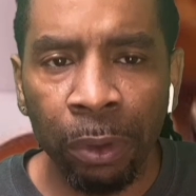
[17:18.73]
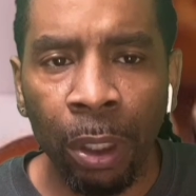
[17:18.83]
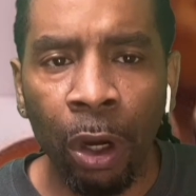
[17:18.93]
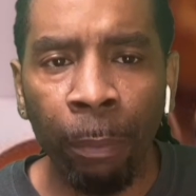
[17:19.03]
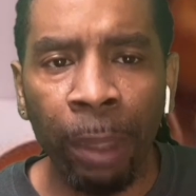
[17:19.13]
You're
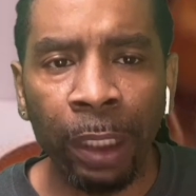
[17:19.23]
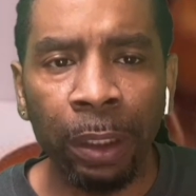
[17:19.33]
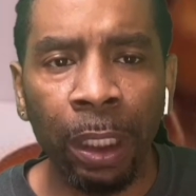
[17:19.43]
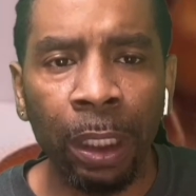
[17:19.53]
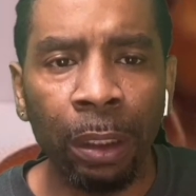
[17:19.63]
going back
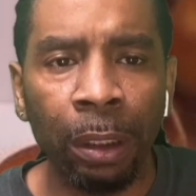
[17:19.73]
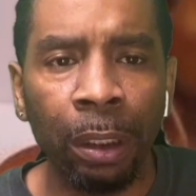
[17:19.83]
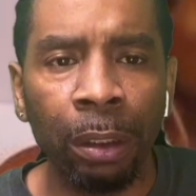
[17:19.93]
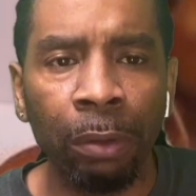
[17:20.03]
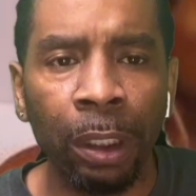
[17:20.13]
there
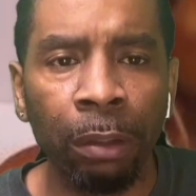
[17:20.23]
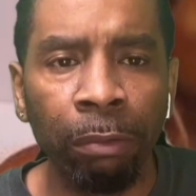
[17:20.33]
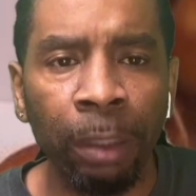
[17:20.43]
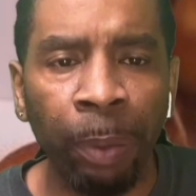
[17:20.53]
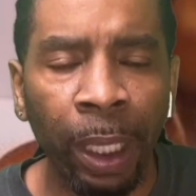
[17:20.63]
in the
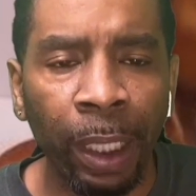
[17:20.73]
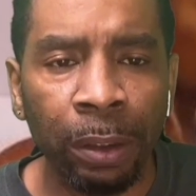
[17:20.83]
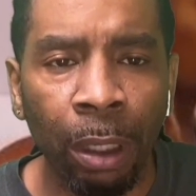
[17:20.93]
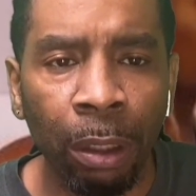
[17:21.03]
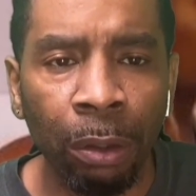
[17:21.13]
repast
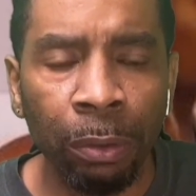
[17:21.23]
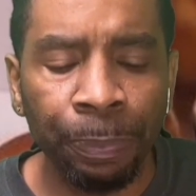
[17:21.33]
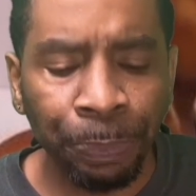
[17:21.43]
hall